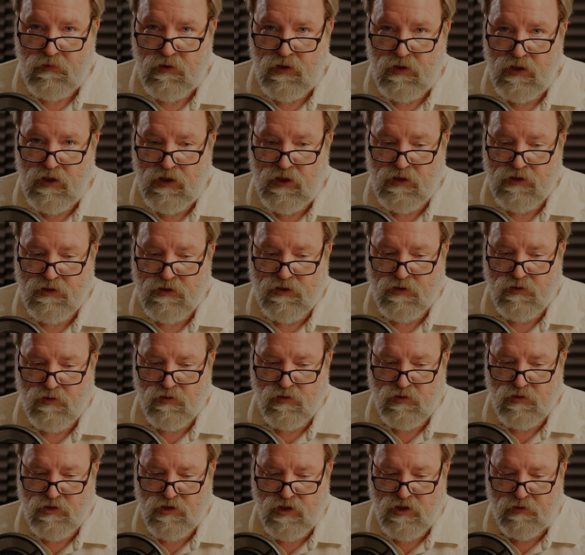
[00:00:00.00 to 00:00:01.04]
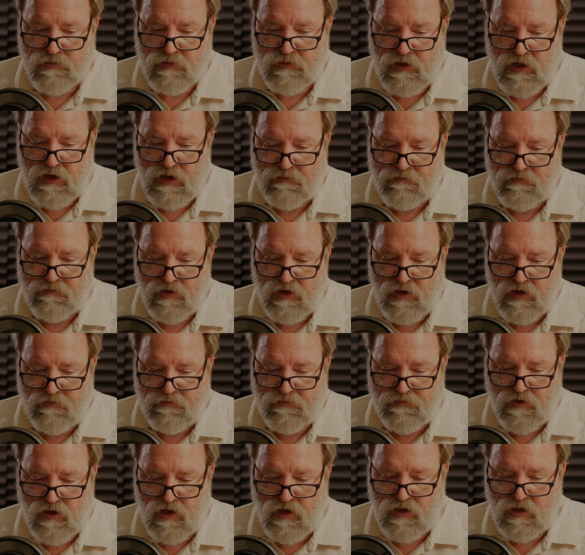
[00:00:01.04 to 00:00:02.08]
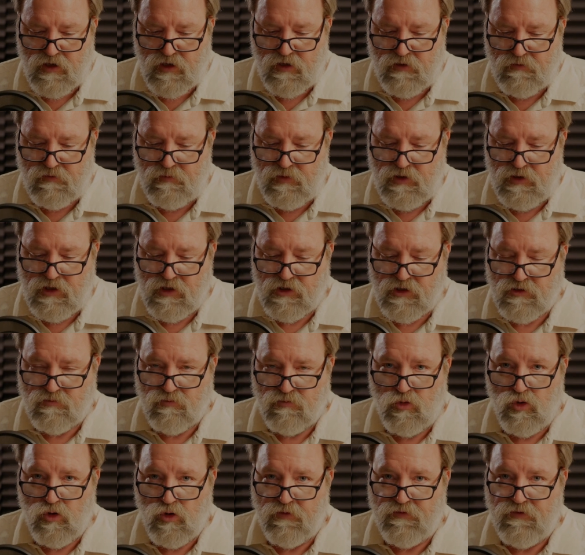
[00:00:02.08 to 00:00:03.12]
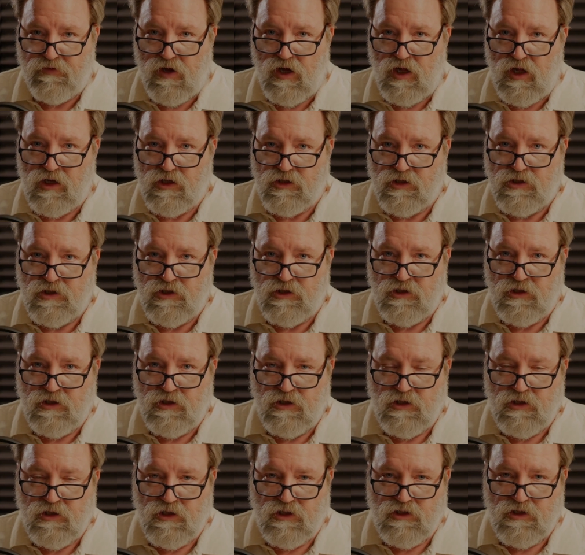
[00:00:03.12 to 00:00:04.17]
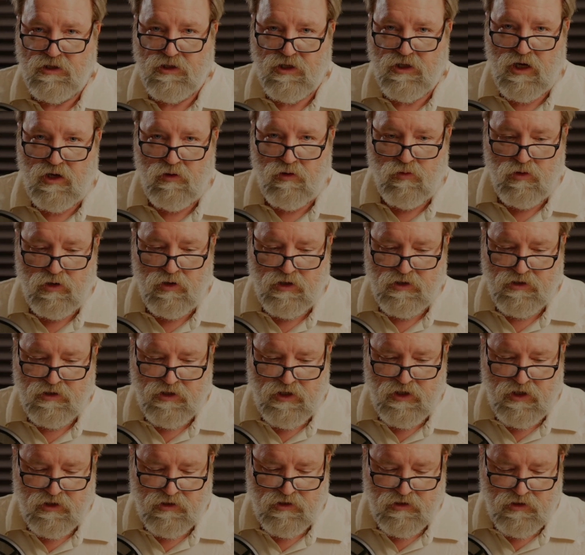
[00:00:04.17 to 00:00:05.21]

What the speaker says: is something I'm very fond of because morphology, it's not what it sounds